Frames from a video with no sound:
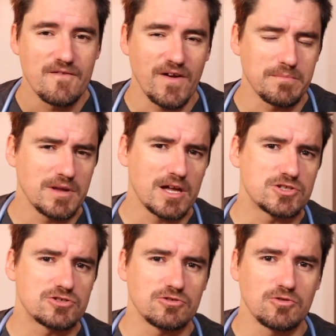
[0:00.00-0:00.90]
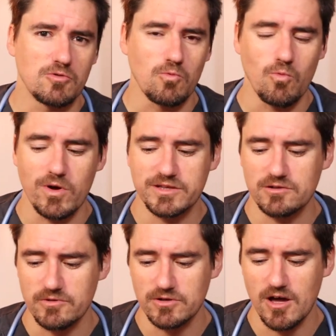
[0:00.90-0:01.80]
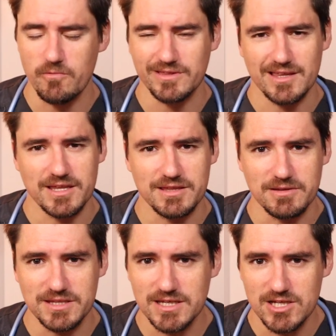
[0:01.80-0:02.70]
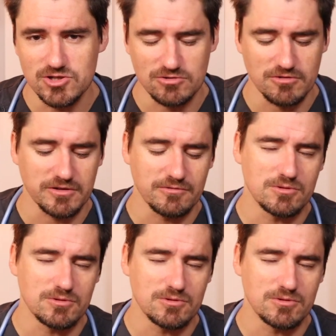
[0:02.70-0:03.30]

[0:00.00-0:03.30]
If I'm not sure what's going on with the seizures,